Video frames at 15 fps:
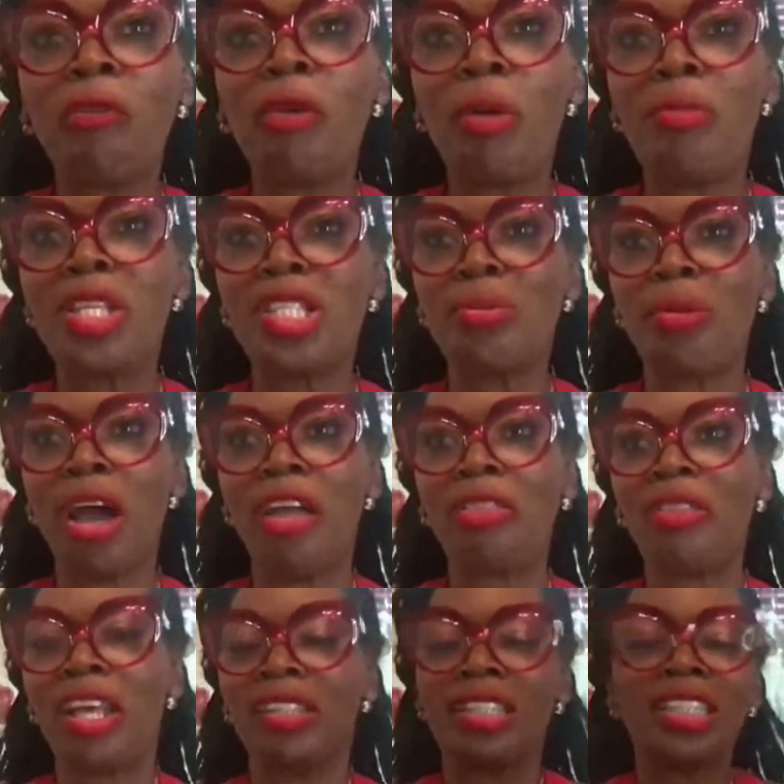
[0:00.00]
of Women's
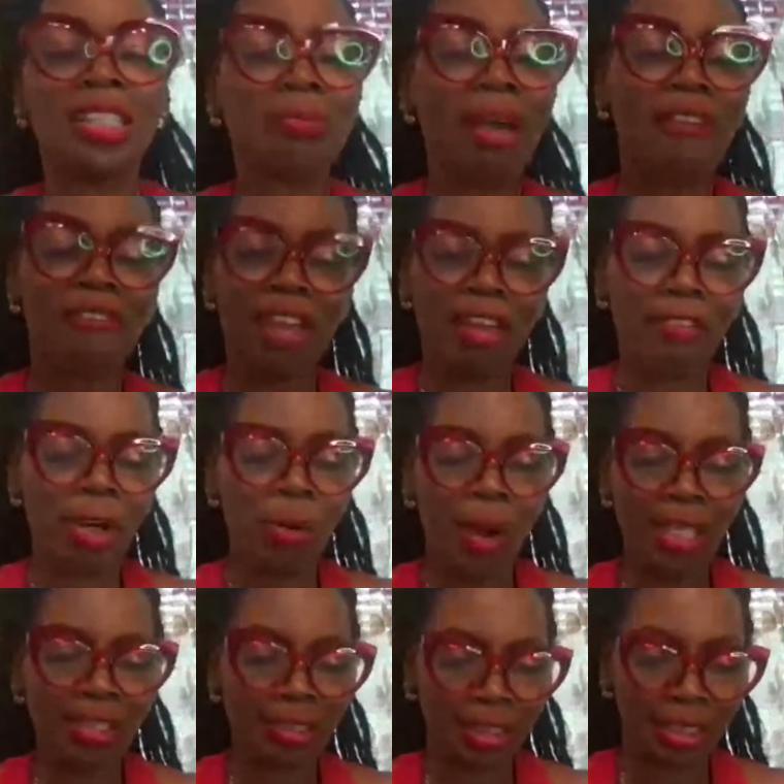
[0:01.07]
Month, this is my favorite
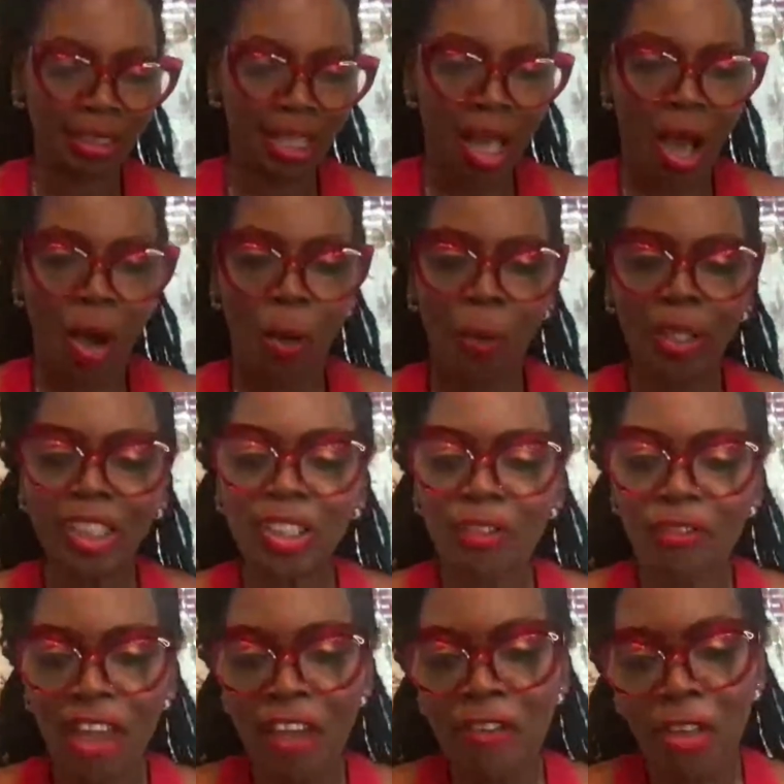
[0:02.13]
question. What's your
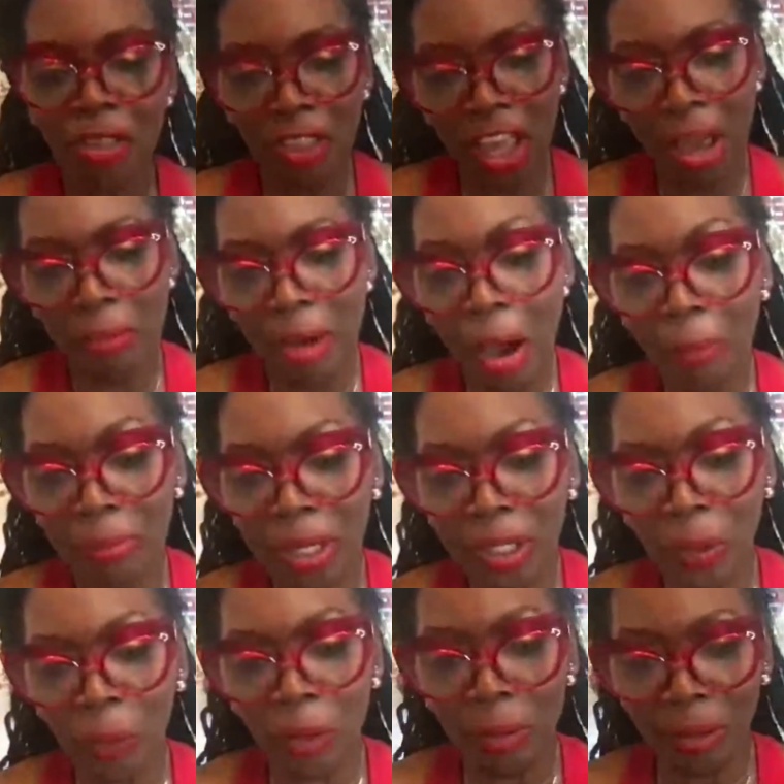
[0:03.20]
favorite thing about being
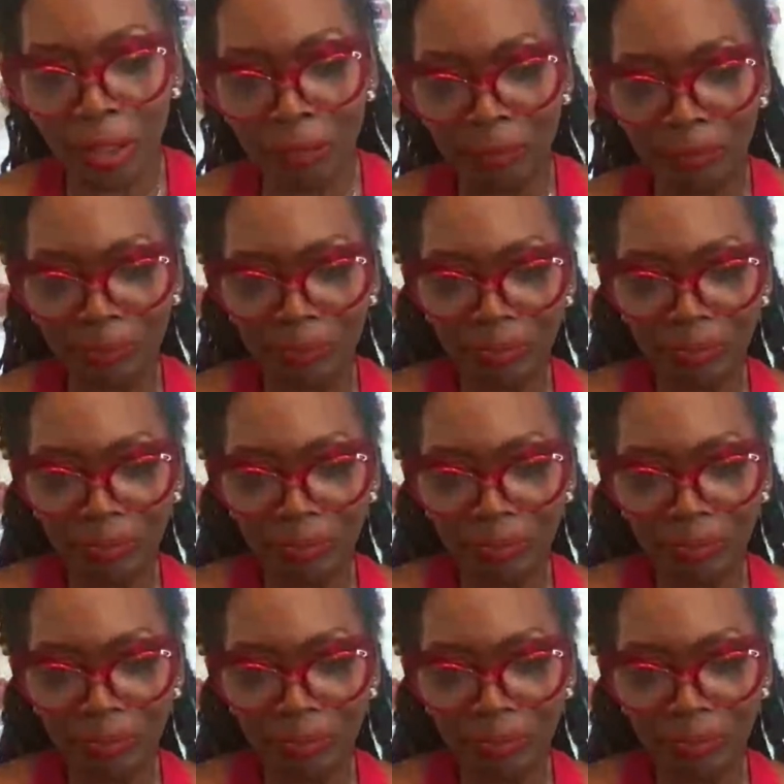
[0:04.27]
a woman?